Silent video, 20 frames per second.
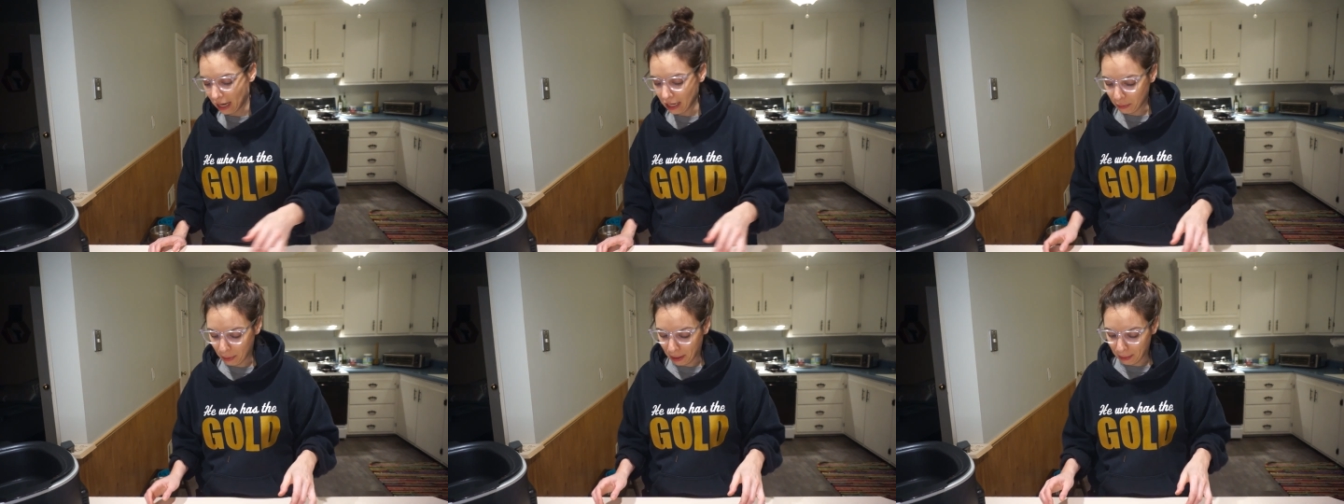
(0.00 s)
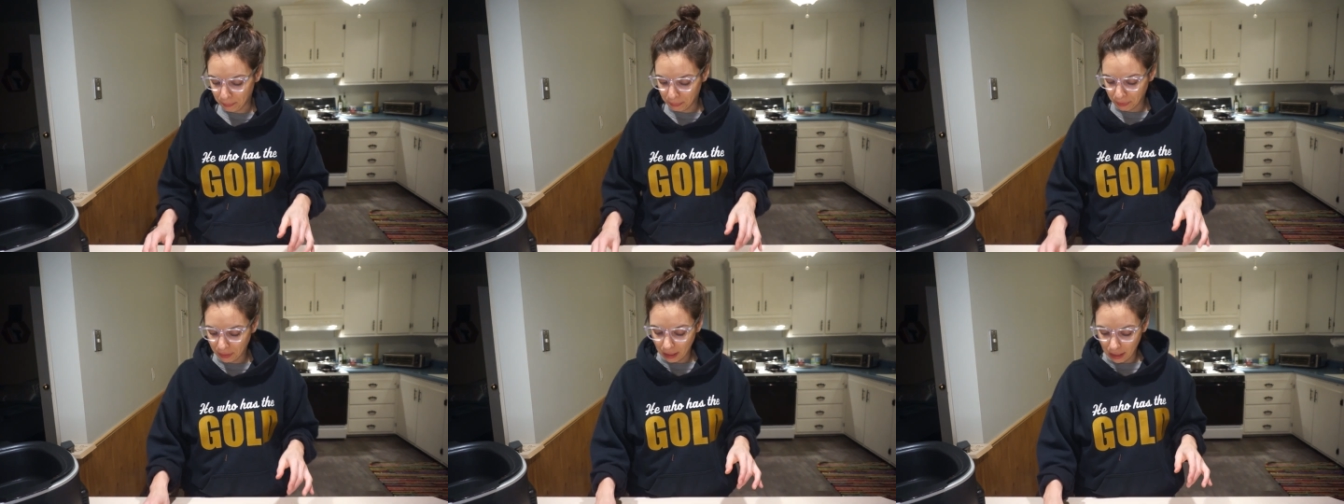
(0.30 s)

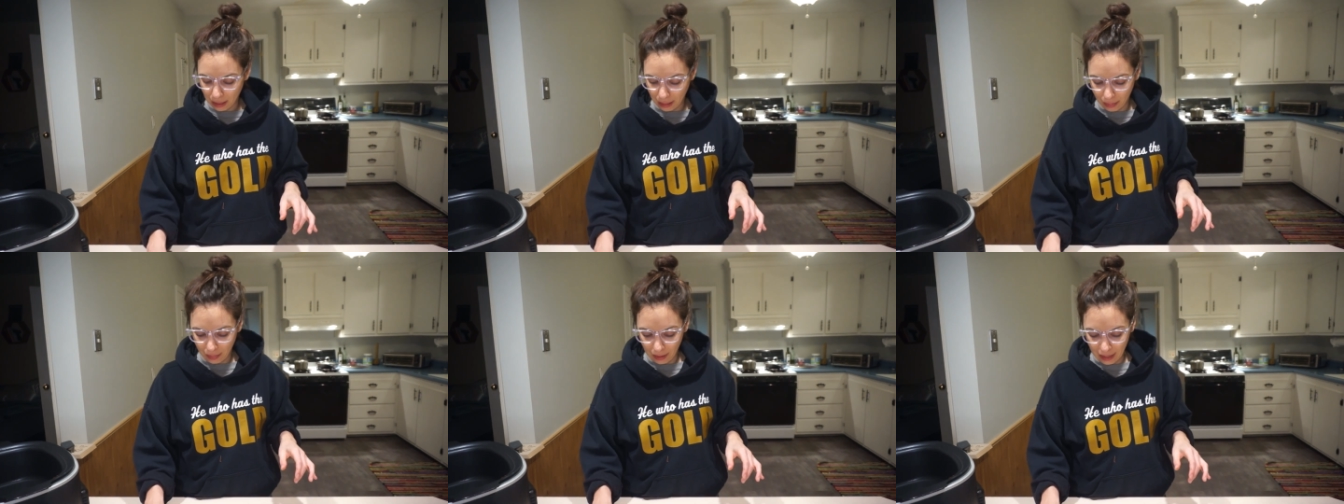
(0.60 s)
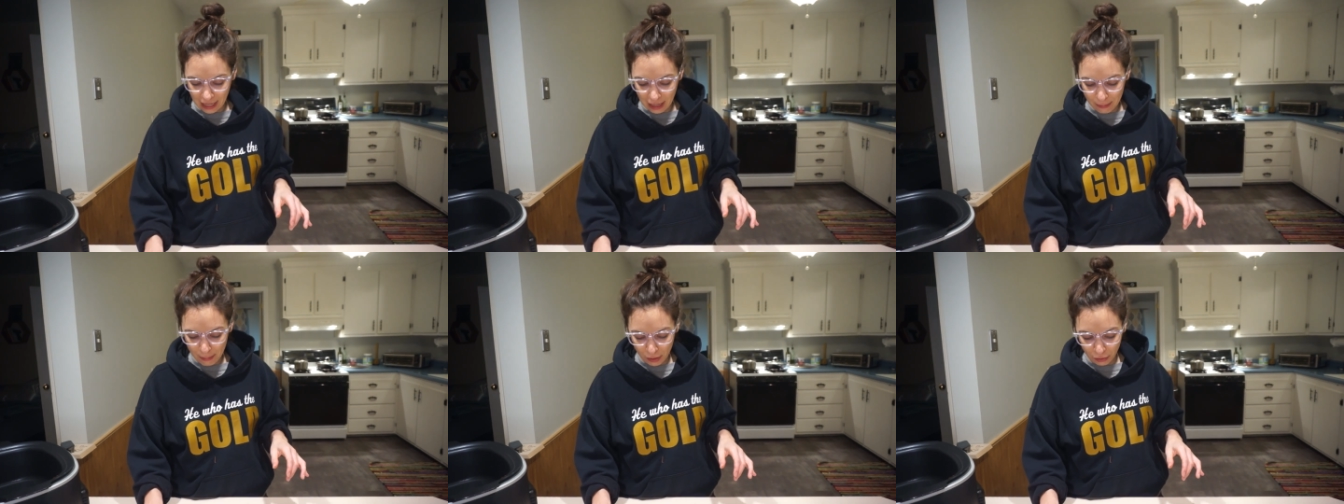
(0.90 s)
Anyway,
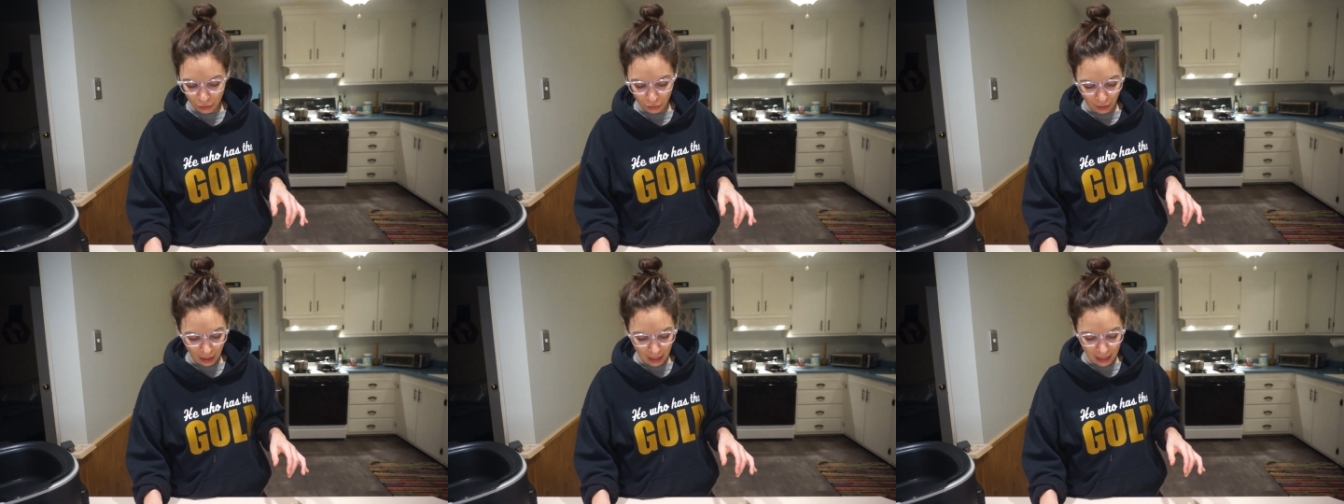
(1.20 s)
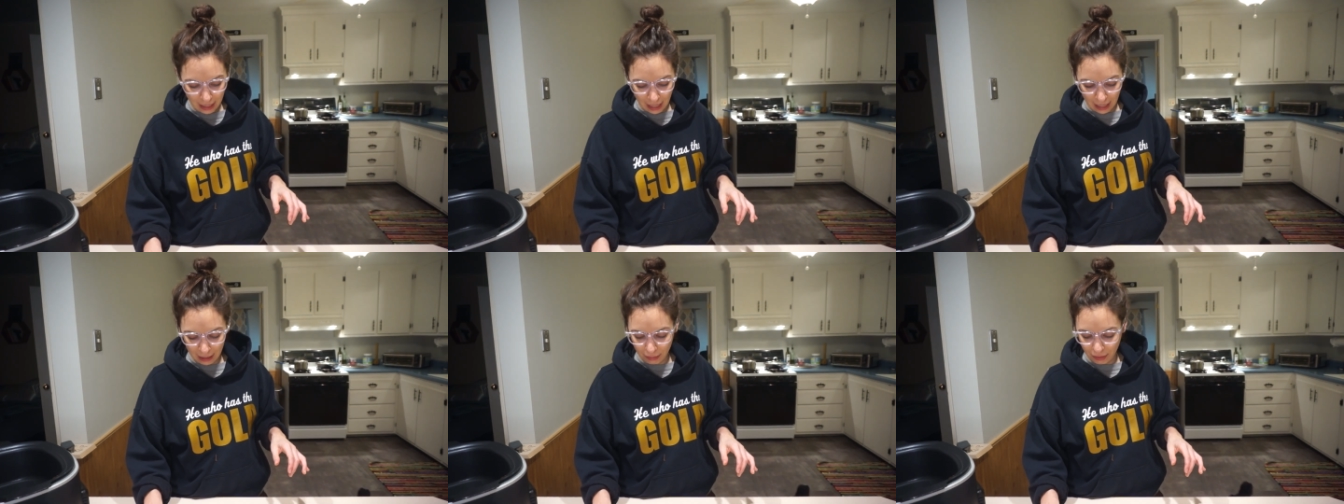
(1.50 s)
they came out
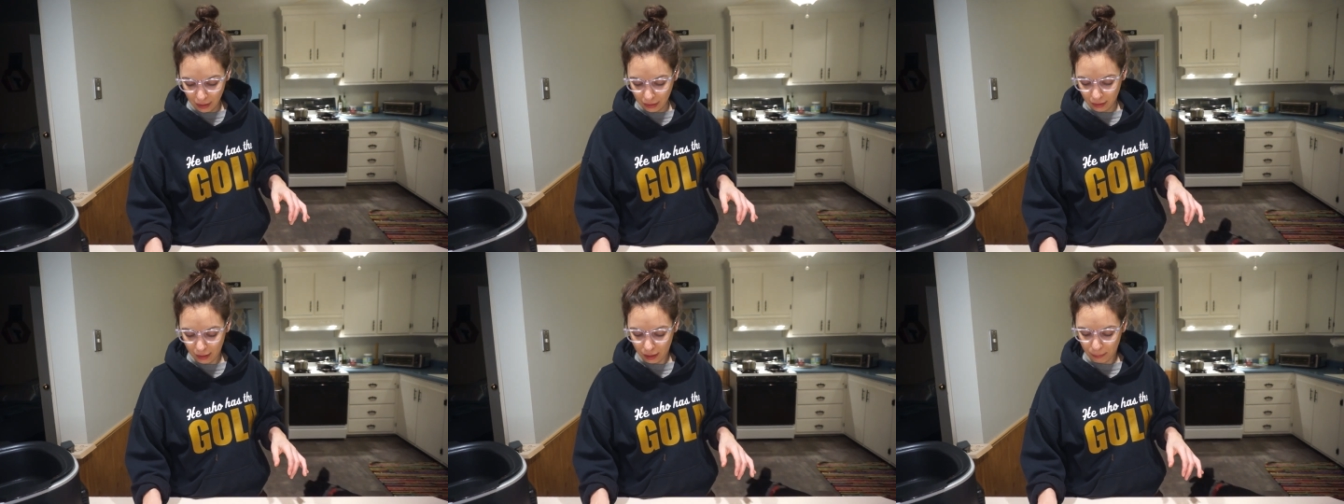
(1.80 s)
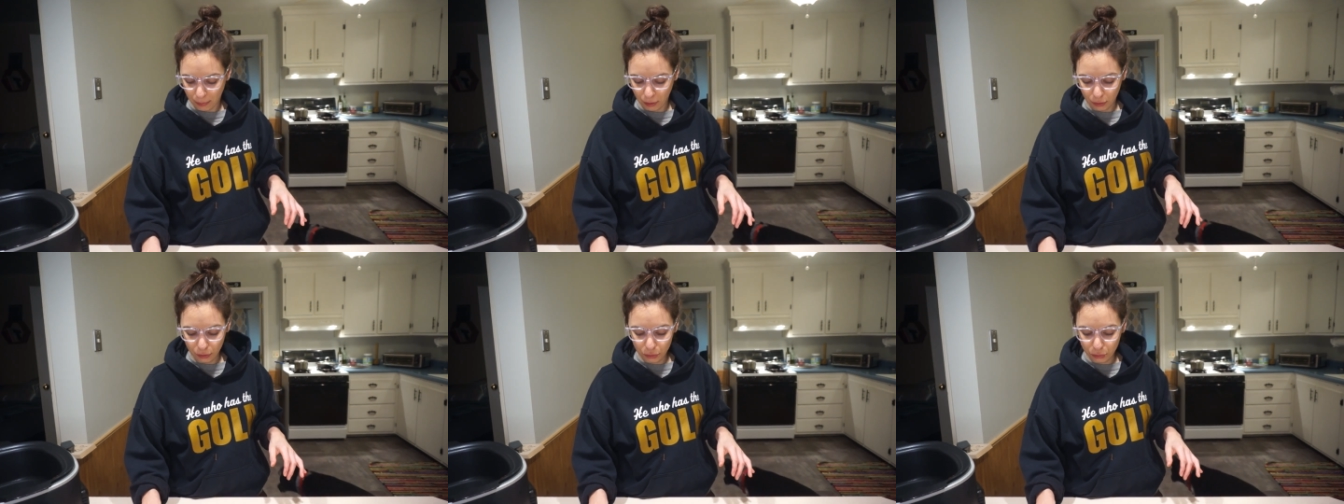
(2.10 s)
great. I think the
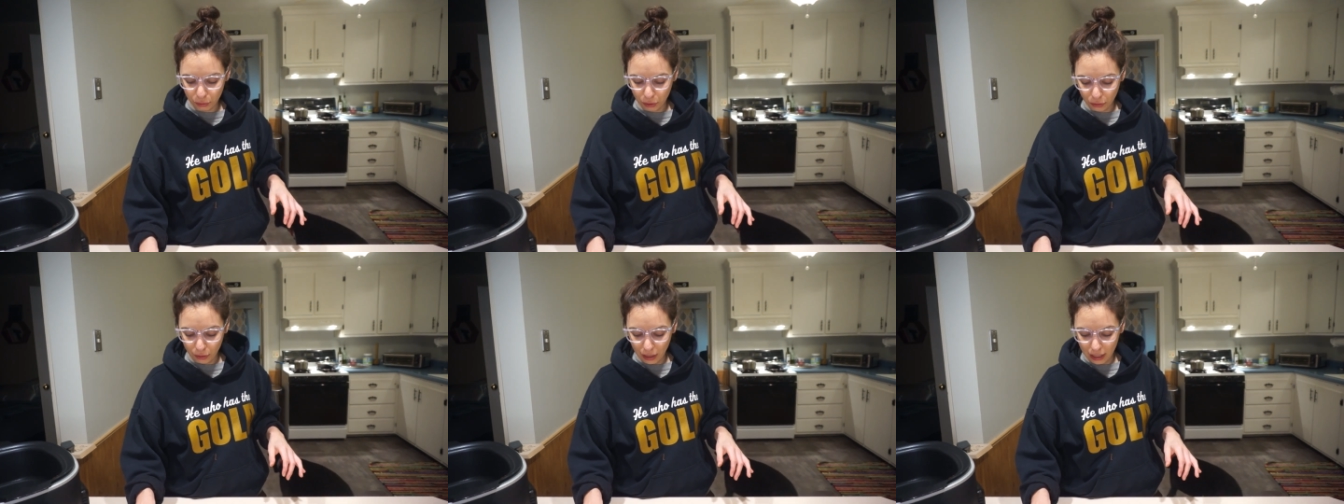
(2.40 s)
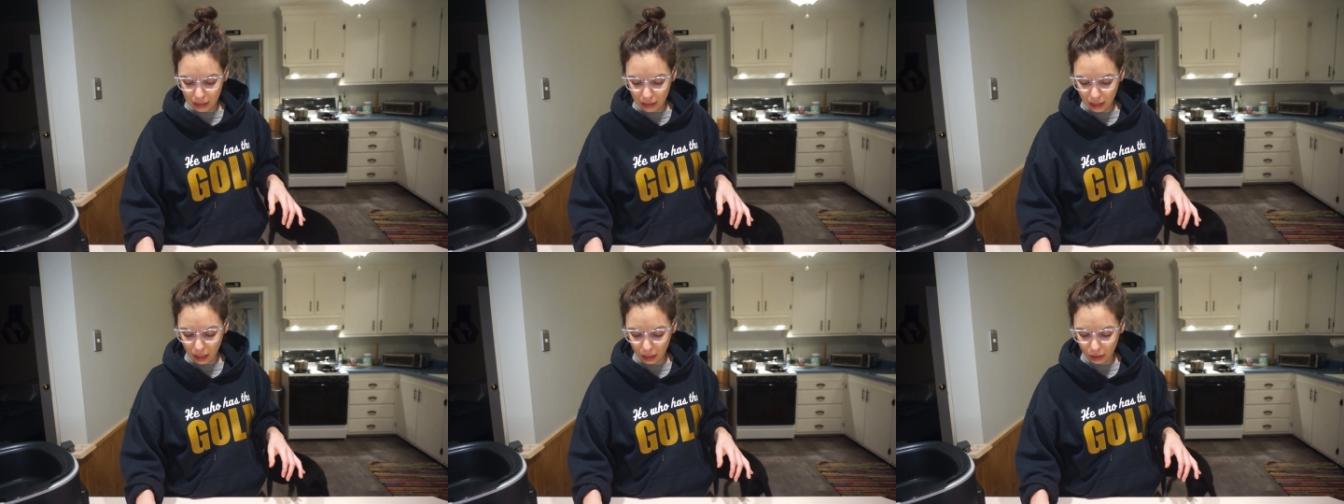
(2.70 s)
sprinkles were a
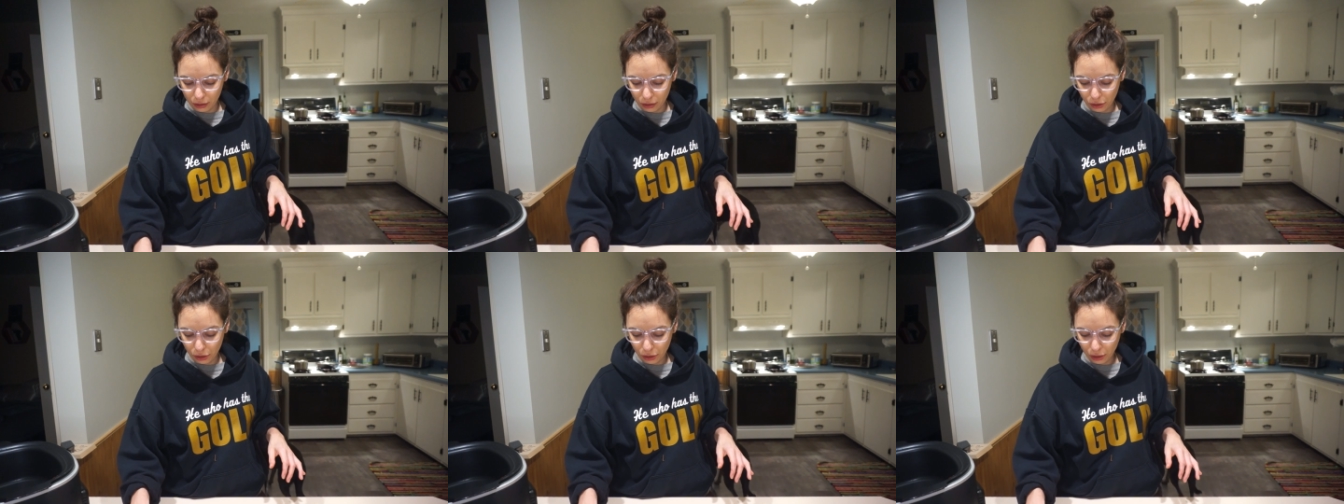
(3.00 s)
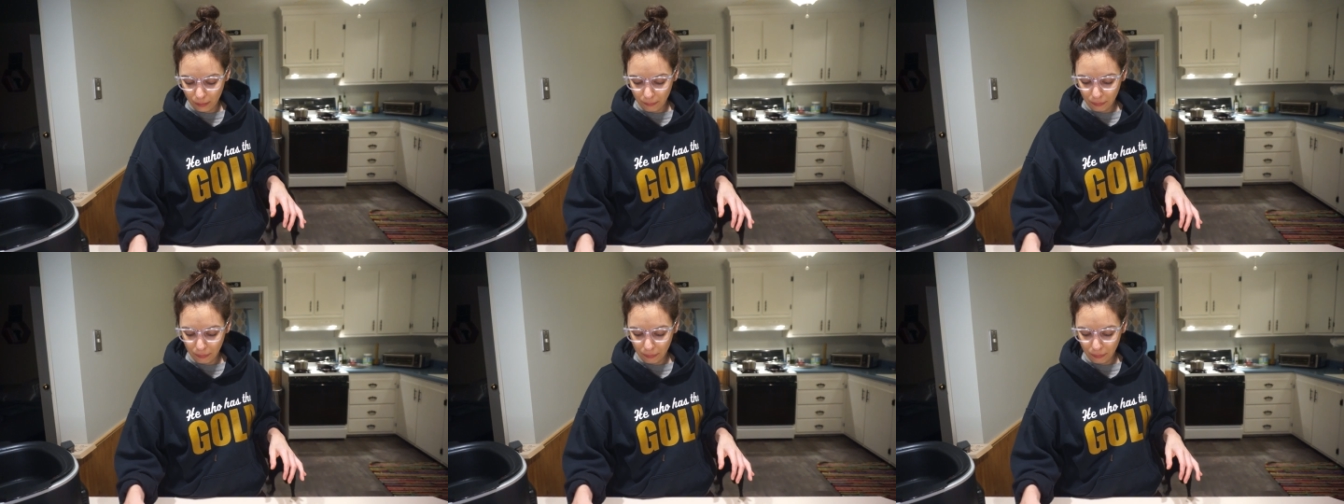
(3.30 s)
great touch.